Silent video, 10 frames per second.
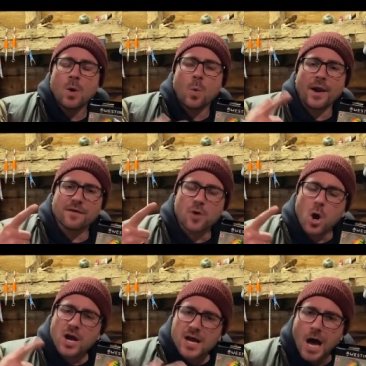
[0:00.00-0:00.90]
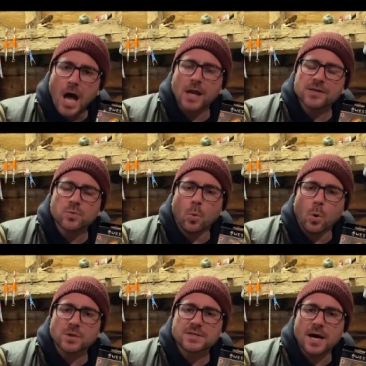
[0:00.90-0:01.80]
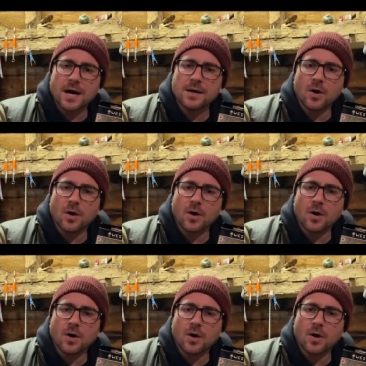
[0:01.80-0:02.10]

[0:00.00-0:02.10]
when I've got coloured water.